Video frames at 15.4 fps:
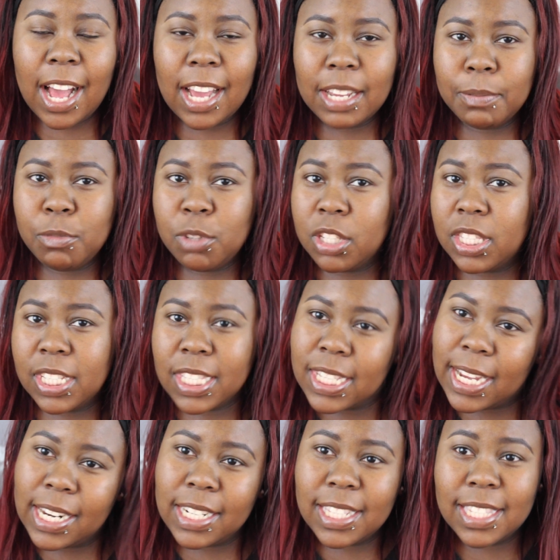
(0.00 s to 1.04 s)
I'm just
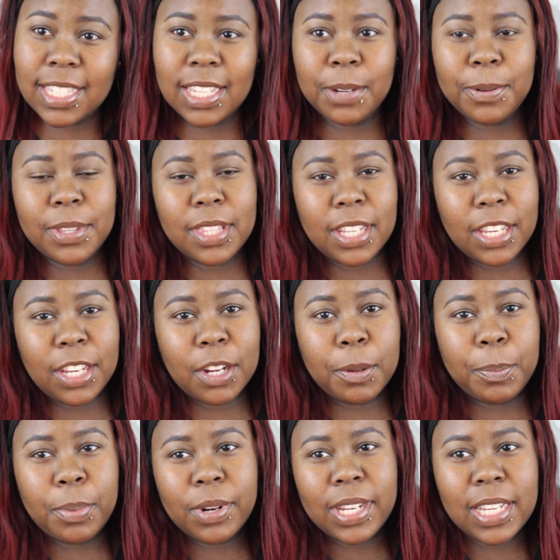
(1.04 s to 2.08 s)
excited to see what the
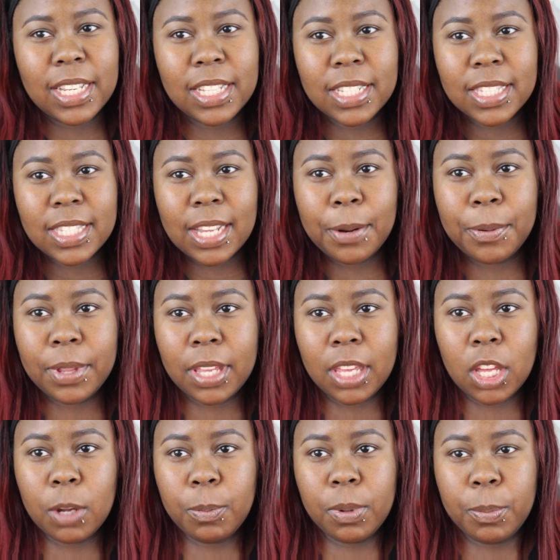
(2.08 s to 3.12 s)
year brings. I
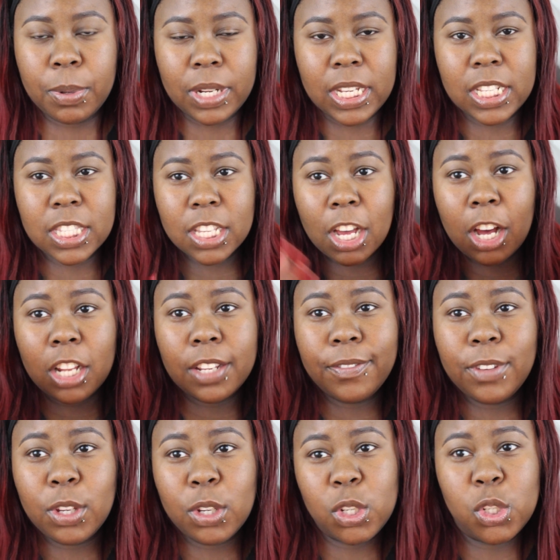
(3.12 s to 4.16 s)
really hope it brings all
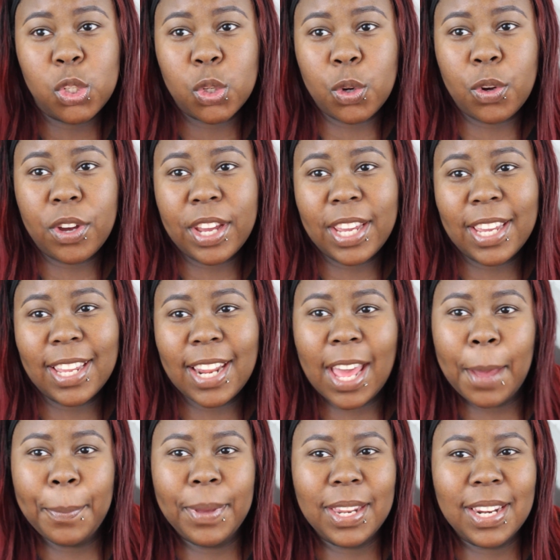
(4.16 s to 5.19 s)
of you joy and
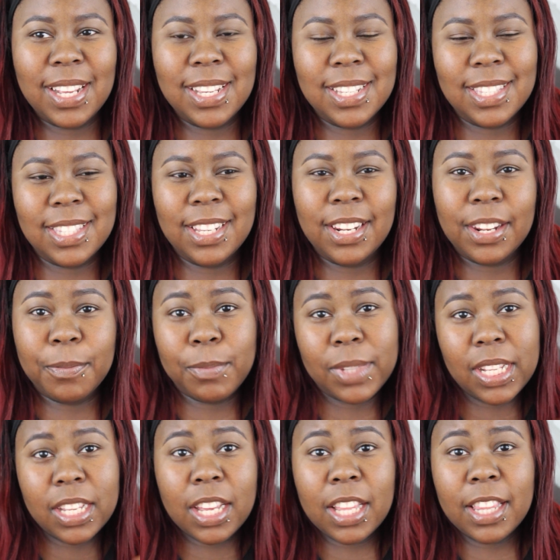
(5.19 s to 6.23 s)
happiness and
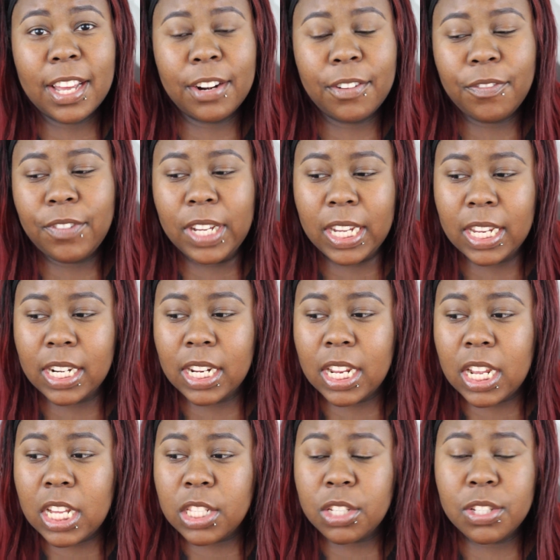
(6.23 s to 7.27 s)
a lot of fun.
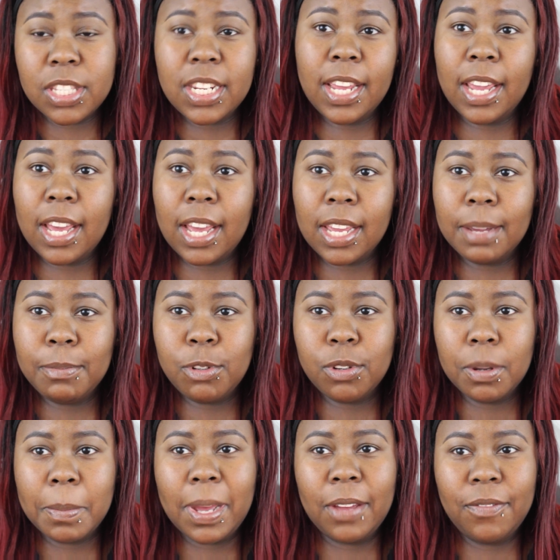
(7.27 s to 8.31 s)
So today I am
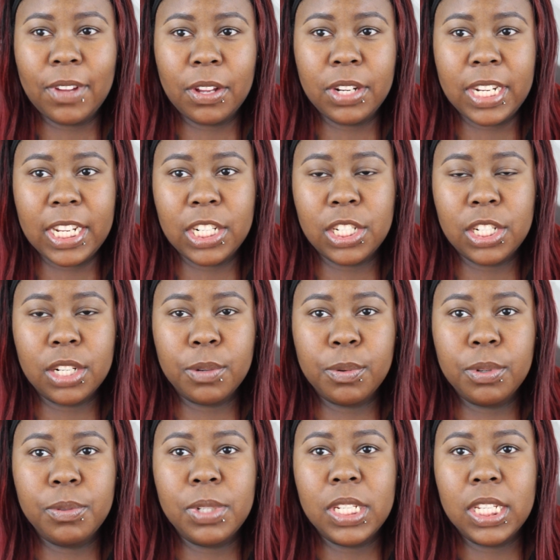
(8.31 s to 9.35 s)
doing my foundation
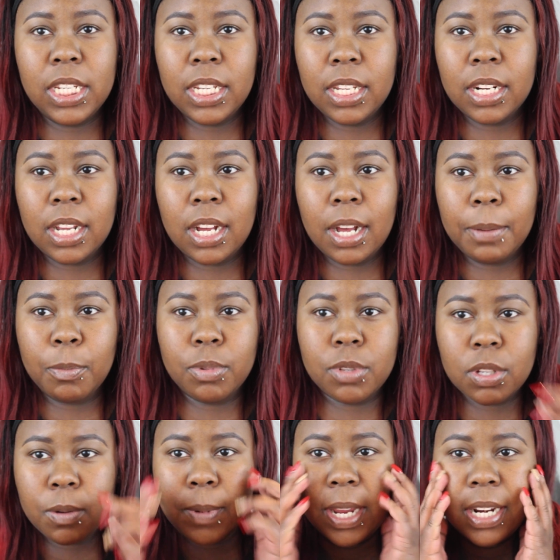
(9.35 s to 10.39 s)
routine.
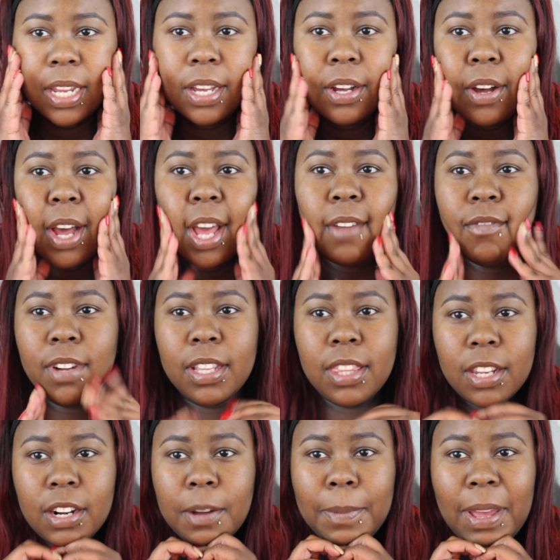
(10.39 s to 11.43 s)
So right now I have
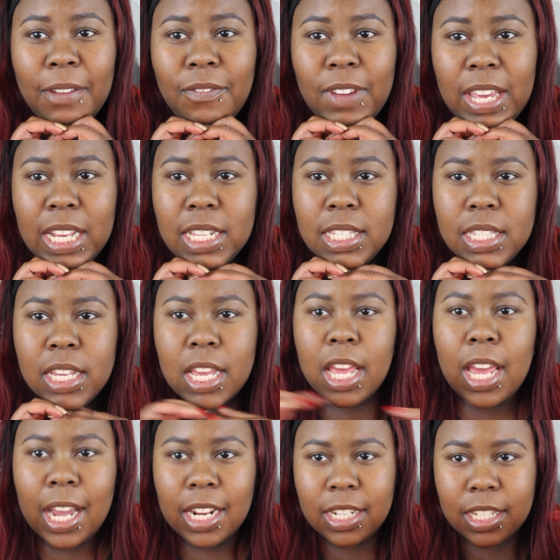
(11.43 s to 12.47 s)
nothing on my face.
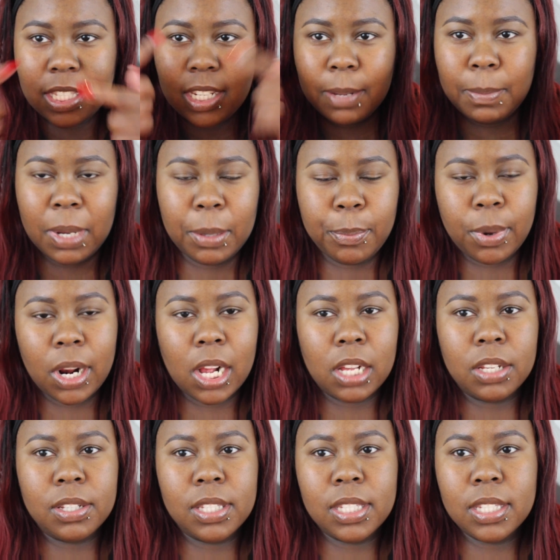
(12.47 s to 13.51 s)
I just did my
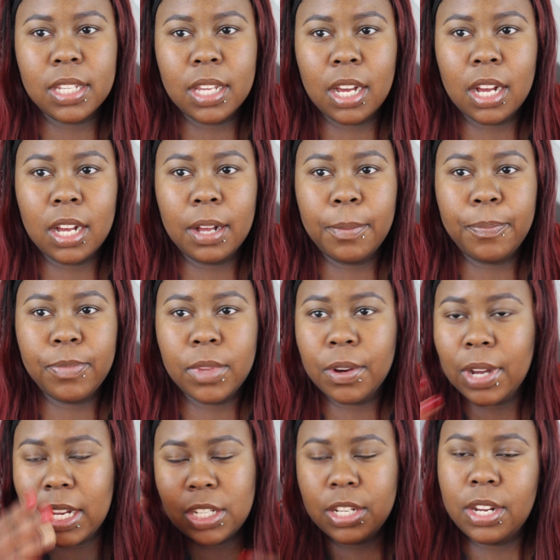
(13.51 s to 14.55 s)
brows, no
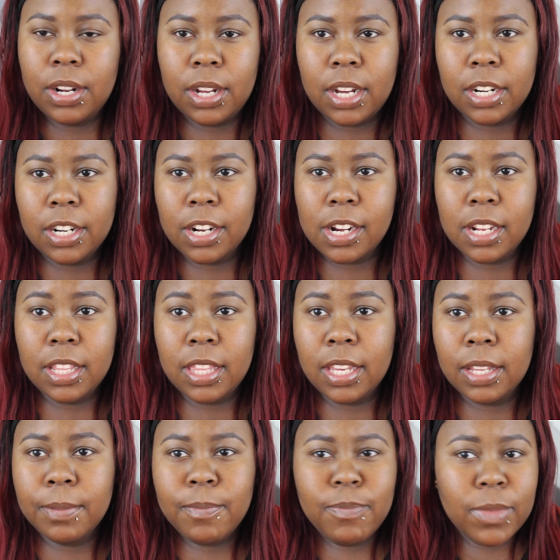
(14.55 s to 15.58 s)
eyeshadow on or
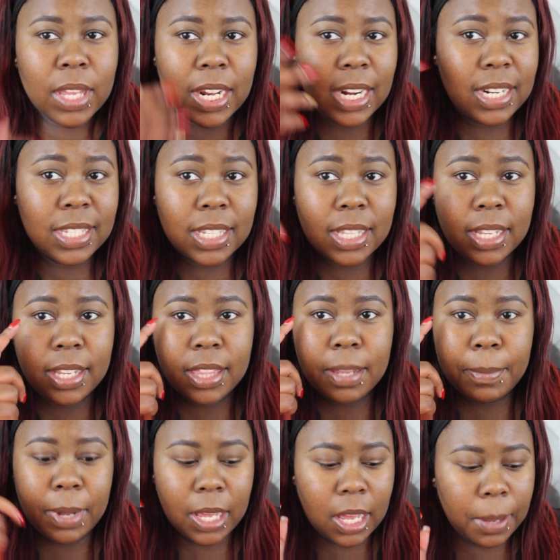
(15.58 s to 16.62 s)
anything. I just cleaned
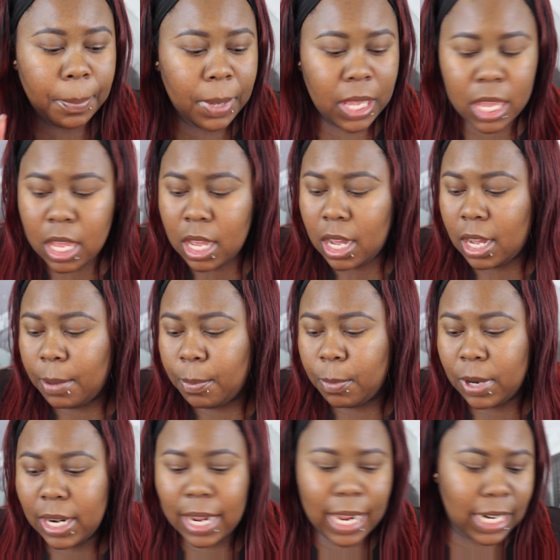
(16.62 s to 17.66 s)
them up.
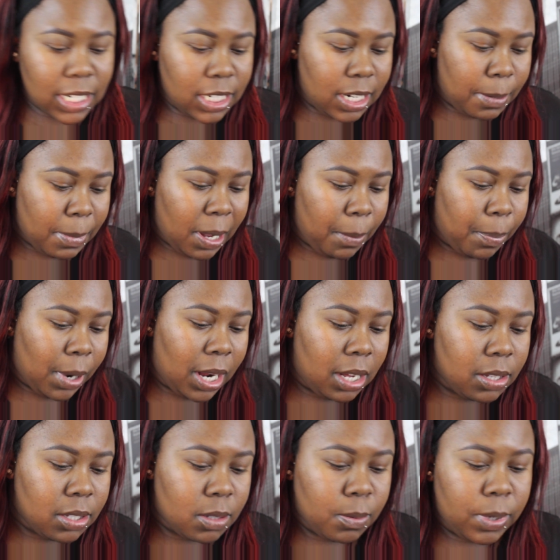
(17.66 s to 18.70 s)
What I actually did my
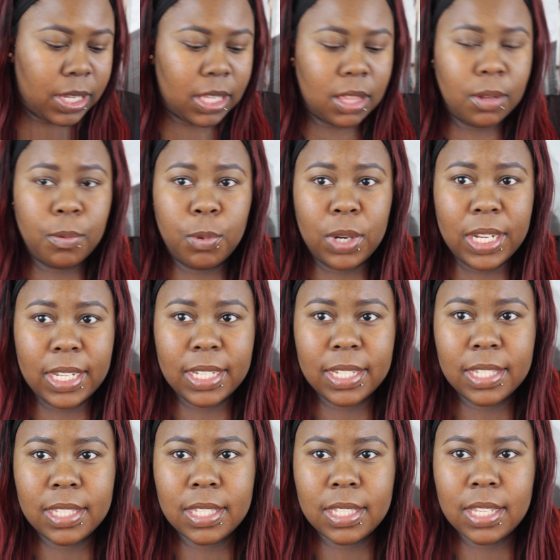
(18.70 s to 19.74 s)
brows with
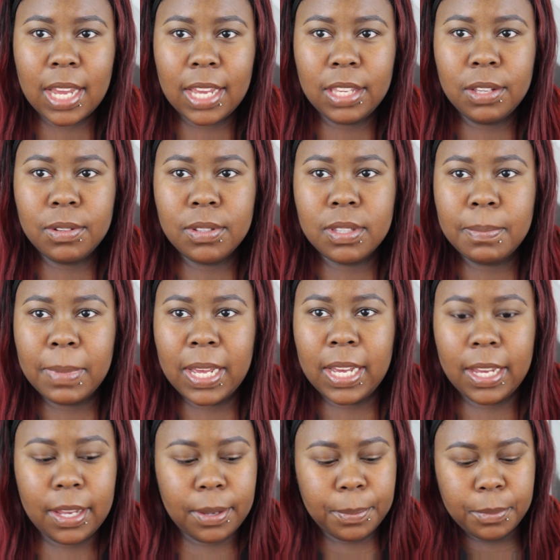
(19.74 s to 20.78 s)
was I used
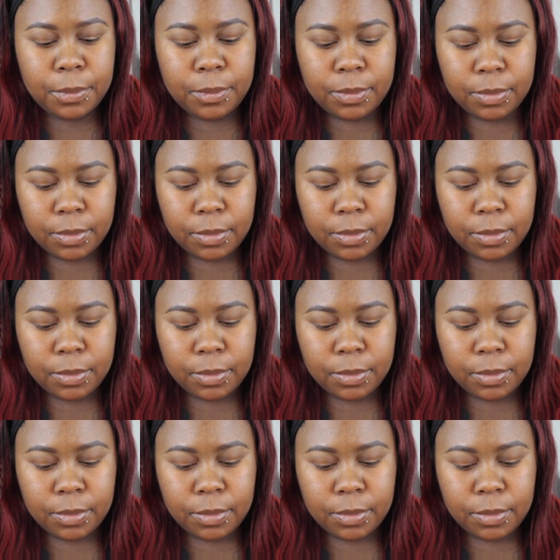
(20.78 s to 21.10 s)
my